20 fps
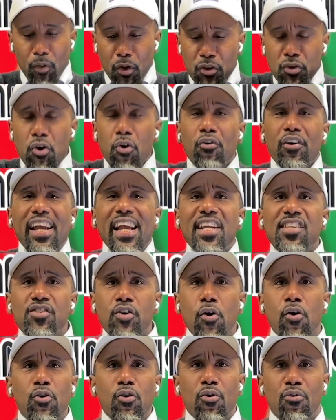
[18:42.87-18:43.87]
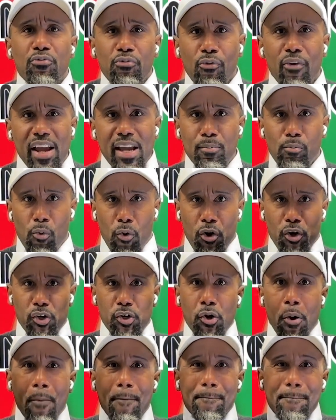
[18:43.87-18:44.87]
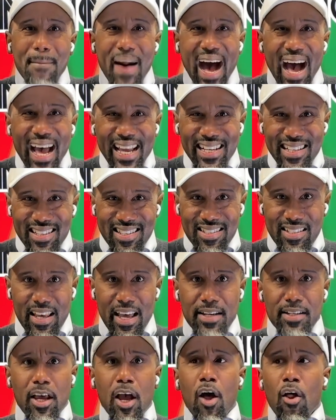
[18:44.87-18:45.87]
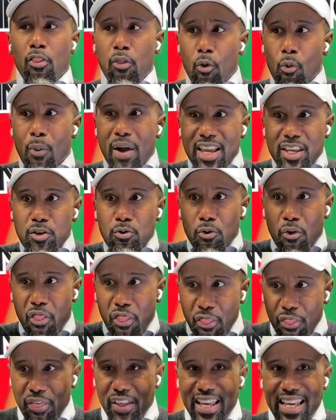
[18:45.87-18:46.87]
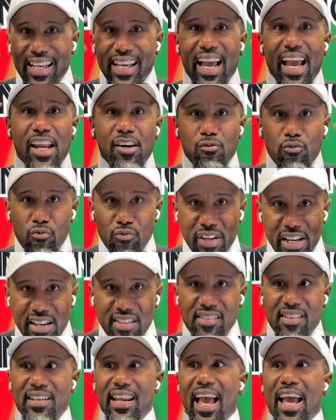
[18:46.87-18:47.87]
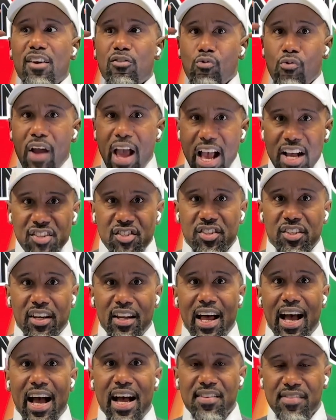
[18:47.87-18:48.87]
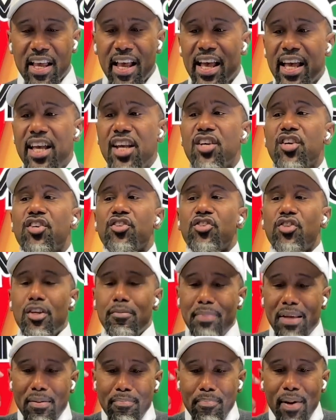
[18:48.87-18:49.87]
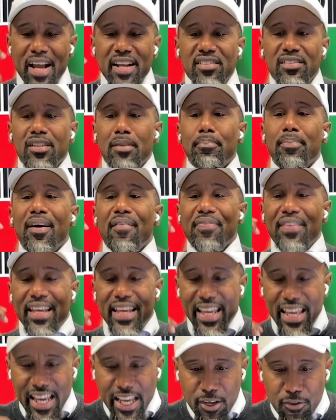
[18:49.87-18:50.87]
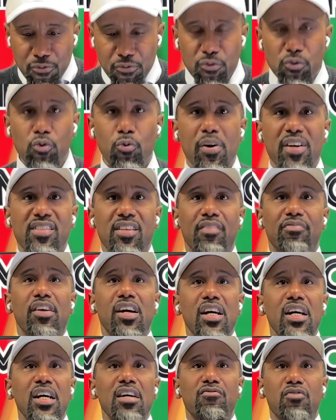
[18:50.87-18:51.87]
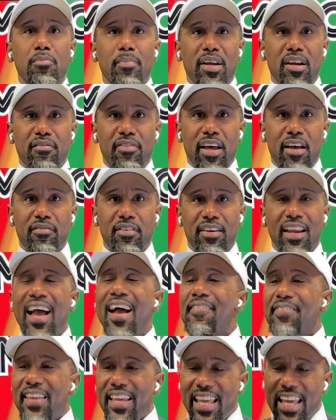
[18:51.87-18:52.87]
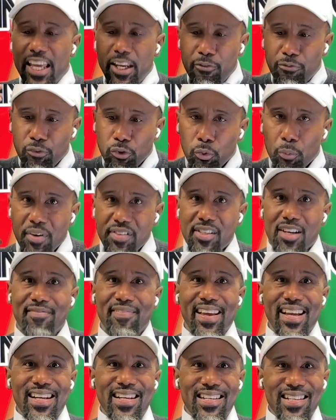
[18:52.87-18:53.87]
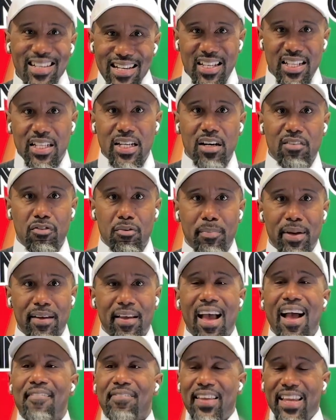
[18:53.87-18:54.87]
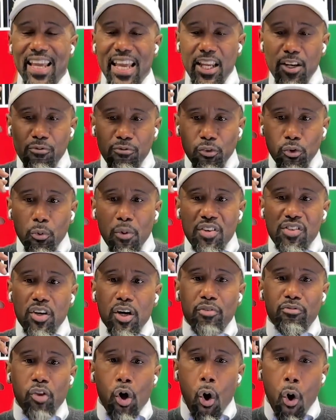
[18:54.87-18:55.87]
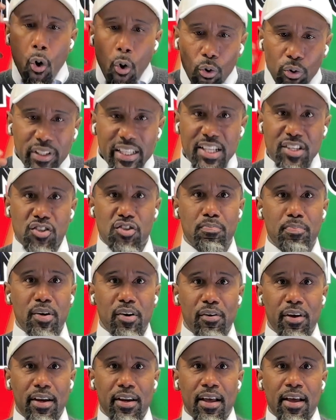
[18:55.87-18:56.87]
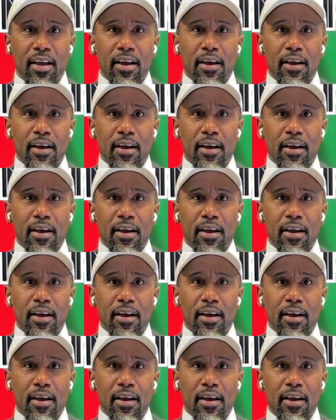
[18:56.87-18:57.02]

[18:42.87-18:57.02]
your internal framework, your mindset, the way you think and reason and rationalize, it should be based upon the influence of the government of heaven, the influence of a good government, the influence of the Holy Spirit.